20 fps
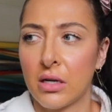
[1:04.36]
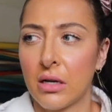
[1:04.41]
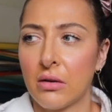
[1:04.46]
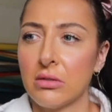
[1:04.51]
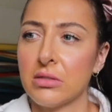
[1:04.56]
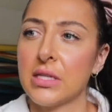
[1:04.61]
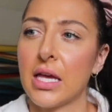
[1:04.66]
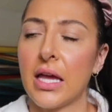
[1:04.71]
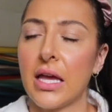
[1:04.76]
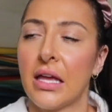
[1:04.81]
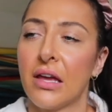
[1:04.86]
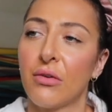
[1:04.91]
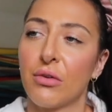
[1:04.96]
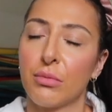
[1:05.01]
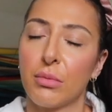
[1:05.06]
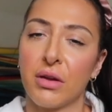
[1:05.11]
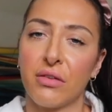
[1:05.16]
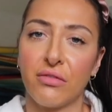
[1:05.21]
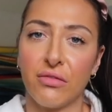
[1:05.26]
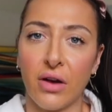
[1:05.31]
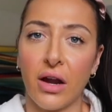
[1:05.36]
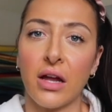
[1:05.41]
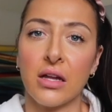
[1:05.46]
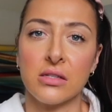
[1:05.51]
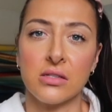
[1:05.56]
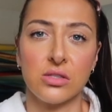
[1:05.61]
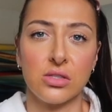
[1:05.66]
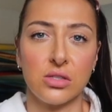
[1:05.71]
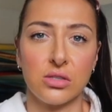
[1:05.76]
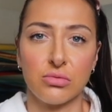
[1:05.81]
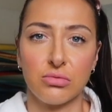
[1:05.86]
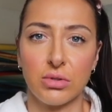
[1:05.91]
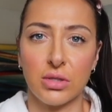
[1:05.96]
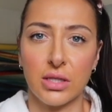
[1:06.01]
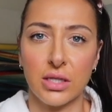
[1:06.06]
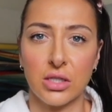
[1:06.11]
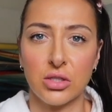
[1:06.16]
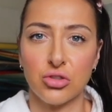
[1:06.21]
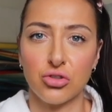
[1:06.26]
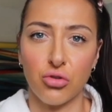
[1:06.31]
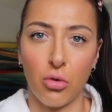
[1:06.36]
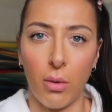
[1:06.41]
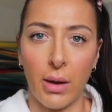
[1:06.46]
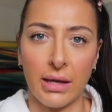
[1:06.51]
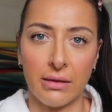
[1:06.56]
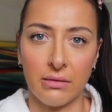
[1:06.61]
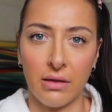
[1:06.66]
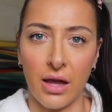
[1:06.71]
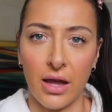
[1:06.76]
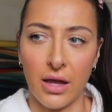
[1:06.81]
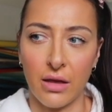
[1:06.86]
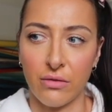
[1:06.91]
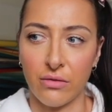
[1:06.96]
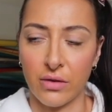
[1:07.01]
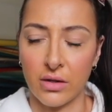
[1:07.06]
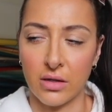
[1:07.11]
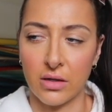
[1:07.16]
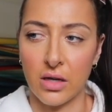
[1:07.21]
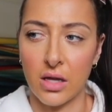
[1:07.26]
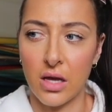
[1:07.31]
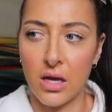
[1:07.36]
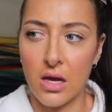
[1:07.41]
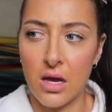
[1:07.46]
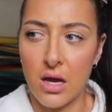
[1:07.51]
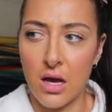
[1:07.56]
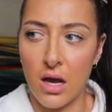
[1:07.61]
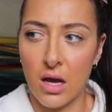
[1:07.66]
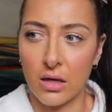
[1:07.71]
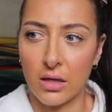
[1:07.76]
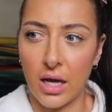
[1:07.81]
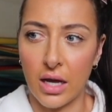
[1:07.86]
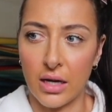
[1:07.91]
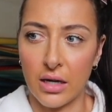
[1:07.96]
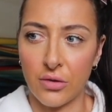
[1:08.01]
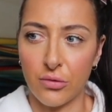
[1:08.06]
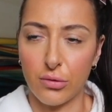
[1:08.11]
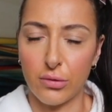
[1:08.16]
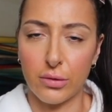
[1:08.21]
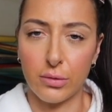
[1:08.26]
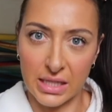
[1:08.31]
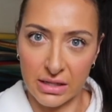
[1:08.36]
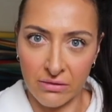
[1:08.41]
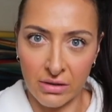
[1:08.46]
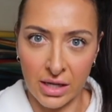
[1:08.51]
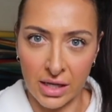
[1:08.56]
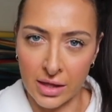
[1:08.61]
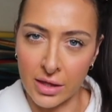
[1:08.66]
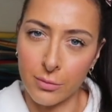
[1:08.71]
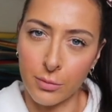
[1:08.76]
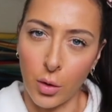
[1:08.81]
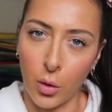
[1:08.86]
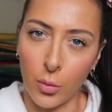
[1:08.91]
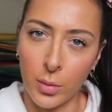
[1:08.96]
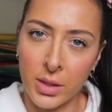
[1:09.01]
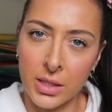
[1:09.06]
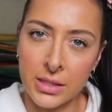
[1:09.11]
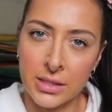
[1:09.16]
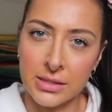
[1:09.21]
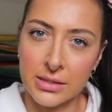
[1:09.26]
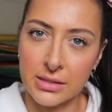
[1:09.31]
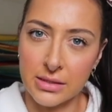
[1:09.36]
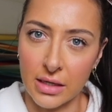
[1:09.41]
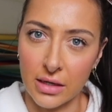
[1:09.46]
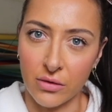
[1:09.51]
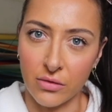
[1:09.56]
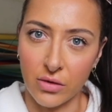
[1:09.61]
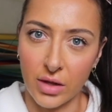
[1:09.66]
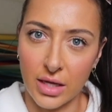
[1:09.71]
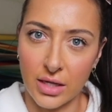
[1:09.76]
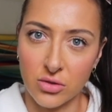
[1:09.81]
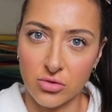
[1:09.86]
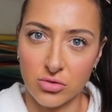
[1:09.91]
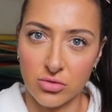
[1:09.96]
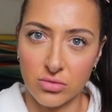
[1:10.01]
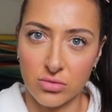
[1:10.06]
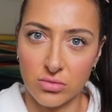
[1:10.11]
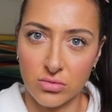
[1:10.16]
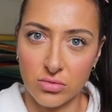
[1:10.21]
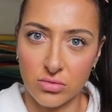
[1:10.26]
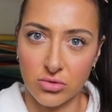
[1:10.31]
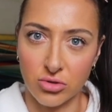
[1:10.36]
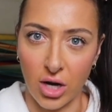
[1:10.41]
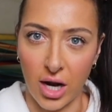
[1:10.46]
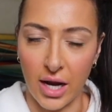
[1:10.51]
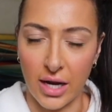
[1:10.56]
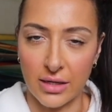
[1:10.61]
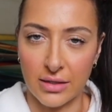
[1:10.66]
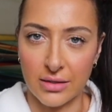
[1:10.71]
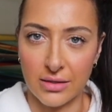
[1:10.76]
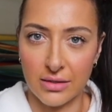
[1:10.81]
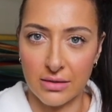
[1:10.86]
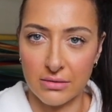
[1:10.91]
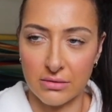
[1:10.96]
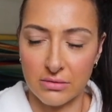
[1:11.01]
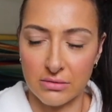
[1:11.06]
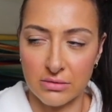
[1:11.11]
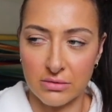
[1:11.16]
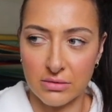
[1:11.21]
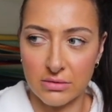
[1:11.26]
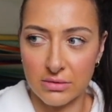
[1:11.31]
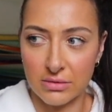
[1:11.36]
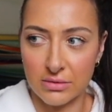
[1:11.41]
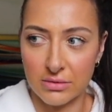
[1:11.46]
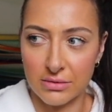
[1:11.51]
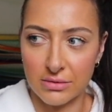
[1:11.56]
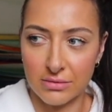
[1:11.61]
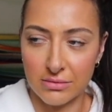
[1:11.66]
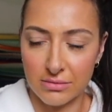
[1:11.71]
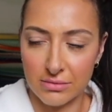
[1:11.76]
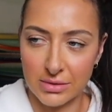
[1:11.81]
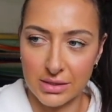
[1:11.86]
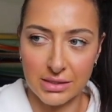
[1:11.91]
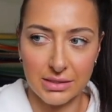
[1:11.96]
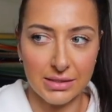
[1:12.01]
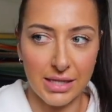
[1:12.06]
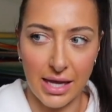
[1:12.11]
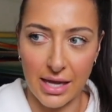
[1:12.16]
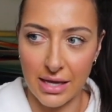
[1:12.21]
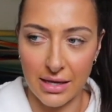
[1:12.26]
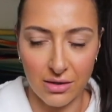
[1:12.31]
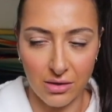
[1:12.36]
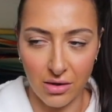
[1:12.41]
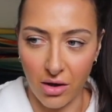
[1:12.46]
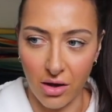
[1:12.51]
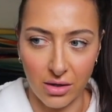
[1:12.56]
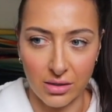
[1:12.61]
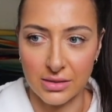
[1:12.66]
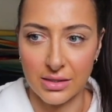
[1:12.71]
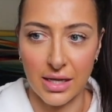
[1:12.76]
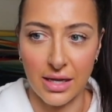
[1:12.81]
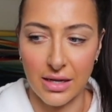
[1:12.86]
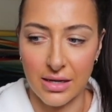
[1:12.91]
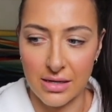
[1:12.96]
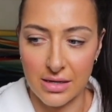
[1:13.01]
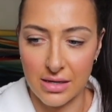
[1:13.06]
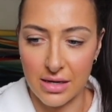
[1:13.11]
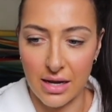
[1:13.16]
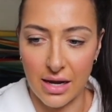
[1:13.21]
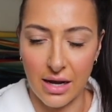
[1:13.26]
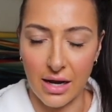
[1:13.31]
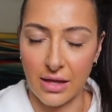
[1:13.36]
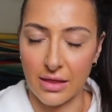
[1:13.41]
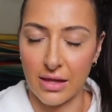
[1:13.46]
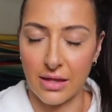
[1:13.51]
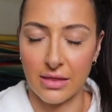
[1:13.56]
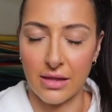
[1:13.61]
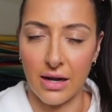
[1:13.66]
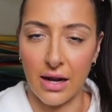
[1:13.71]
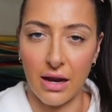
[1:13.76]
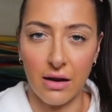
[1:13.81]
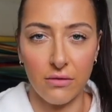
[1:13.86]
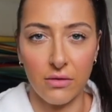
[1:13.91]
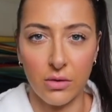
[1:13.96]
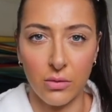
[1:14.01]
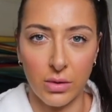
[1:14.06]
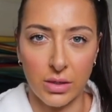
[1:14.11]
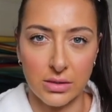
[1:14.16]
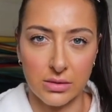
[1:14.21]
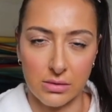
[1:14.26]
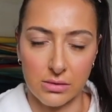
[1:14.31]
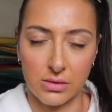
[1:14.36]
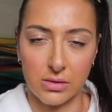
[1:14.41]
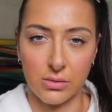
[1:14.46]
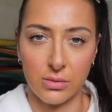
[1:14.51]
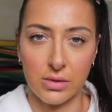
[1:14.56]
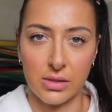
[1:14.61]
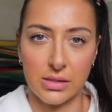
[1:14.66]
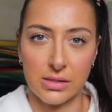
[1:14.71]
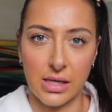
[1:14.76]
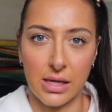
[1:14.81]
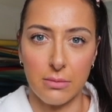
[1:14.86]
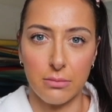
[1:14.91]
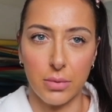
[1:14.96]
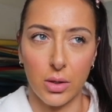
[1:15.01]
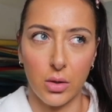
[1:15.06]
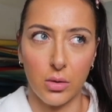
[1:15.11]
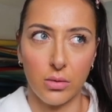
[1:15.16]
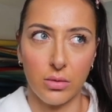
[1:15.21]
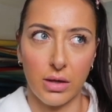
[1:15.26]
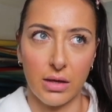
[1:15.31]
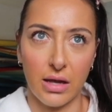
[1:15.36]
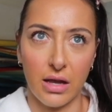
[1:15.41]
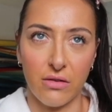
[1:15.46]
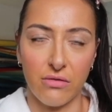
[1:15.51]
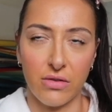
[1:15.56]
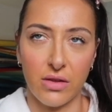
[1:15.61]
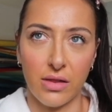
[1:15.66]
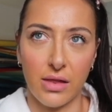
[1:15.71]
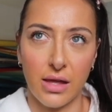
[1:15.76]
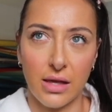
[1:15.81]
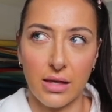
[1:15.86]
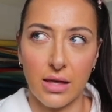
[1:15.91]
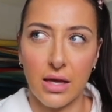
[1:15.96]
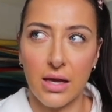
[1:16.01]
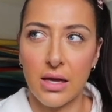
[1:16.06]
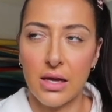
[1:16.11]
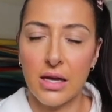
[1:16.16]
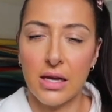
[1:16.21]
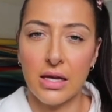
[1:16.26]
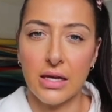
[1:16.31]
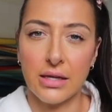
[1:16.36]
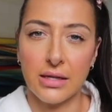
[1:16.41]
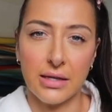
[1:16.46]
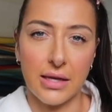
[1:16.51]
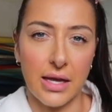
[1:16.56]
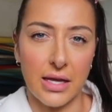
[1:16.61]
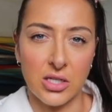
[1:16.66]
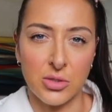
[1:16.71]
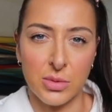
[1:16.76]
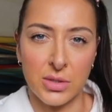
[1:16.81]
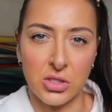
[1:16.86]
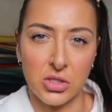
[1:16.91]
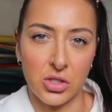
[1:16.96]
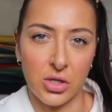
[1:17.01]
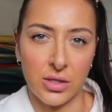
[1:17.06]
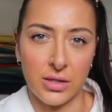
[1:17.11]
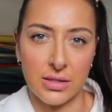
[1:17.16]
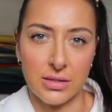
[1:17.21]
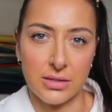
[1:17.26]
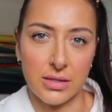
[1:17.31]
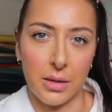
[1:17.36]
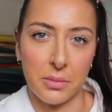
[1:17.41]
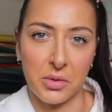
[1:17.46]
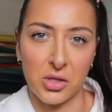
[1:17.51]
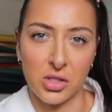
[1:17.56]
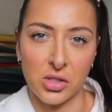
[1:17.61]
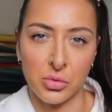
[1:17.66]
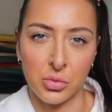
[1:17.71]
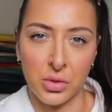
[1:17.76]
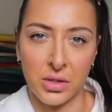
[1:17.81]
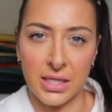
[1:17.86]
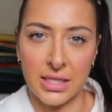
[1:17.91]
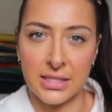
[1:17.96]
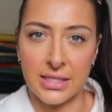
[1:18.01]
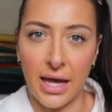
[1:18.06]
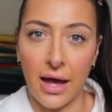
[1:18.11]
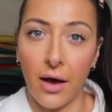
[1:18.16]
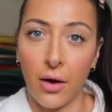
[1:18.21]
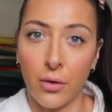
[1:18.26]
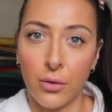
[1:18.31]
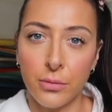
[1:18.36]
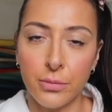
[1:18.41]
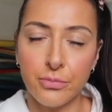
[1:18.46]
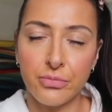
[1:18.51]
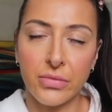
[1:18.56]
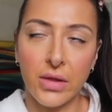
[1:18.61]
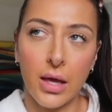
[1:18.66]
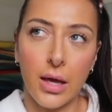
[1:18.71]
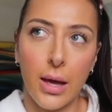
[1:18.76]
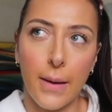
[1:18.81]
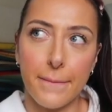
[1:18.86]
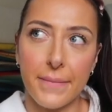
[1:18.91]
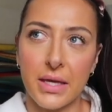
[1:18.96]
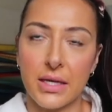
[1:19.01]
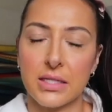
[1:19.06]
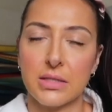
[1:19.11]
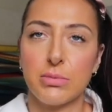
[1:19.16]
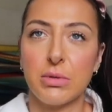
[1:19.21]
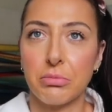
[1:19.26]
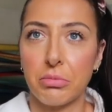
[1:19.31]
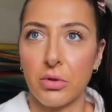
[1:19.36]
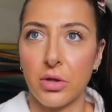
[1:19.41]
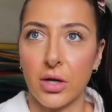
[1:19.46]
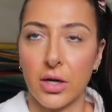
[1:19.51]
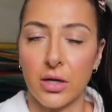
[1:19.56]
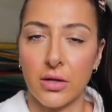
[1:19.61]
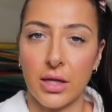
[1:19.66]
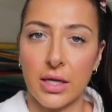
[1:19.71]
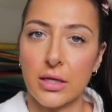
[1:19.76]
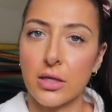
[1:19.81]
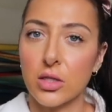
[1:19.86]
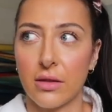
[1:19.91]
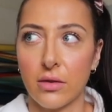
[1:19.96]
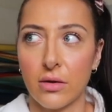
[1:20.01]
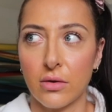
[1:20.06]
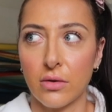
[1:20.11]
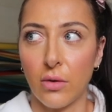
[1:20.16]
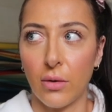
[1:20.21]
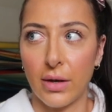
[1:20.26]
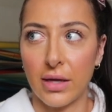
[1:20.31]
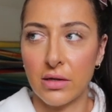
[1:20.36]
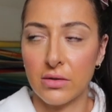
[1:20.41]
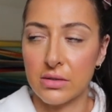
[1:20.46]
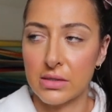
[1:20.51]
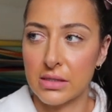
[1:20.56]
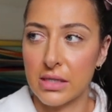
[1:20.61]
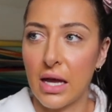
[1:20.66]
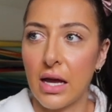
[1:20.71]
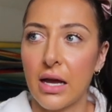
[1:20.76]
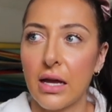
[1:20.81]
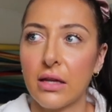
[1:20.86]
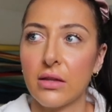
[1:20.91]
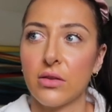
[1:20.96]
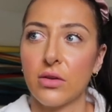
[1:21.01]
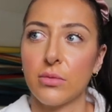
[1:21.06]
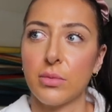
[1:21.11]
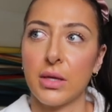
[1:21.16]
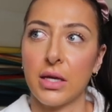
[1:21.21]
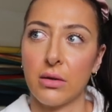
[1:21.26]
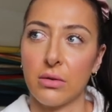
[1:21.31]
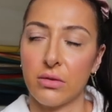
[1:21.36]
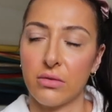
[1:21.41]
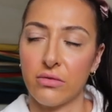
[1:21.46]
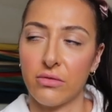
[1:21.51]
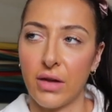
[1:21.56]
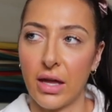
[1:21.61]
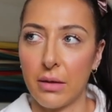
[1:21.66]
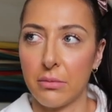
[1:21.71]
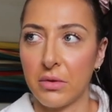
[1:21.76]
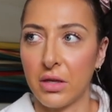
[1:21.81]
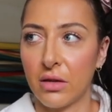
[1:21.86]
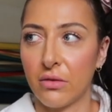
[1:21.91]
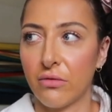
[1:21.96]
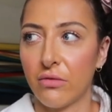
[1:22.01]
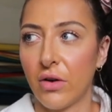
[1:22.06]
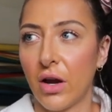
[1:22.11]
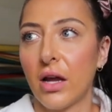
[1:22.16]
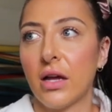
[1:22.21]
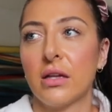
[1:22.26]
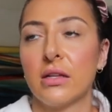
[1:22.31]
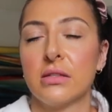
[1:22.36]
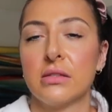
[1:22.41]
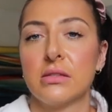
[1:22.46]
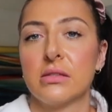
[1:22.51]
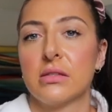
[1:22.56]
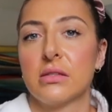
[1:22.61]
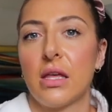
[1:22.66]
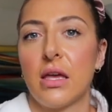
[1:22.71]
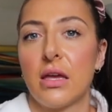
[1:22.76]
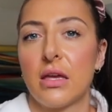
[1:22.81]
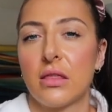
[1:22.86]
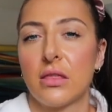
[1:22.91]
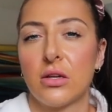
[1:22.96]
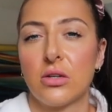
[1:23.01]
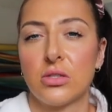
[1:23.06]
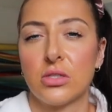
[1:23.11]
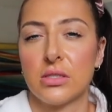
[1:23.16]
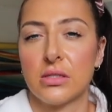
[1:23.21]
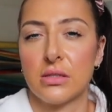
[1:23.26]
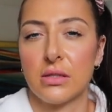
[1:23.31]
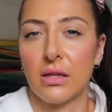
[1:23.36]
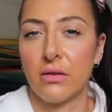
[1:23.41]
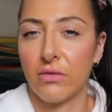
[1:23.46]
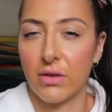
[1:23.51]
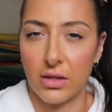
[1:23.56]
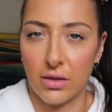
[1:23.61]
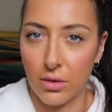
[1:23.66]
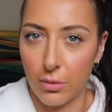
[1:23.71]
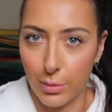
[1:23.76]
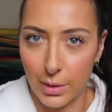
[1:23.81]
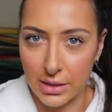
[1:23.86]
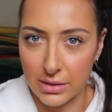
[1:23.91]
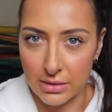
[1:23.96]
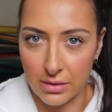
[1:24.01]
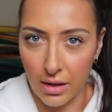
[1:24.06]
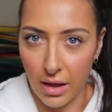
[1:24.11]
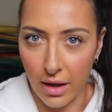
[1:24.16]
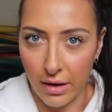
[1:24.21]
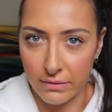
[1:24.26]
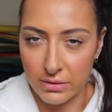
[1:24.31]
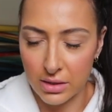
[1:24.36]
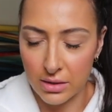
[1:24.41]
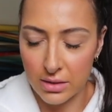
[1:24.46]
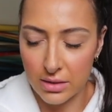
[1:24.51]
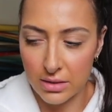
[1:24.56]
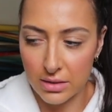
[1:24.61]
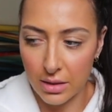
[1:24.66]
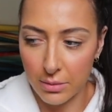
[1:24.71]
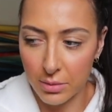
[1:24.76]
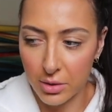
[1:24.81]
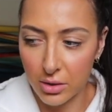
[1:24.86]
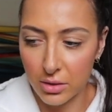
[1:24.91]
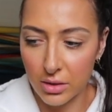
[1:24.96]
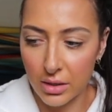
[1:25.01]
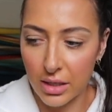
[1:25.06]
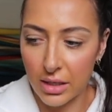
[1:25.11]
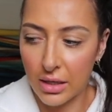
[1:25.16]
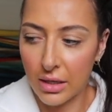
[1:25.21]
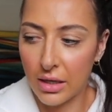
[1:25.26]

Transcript: I was hanging out with my friends, just really enjoying life and kind of living in the moment instead of like trying to take content. And I think that everyone is also in the same boat. Like, I feel like engagement during the summer is really down because people are like, they're going outside, they're being with family and friends, like, they're just living their best lives in the summer.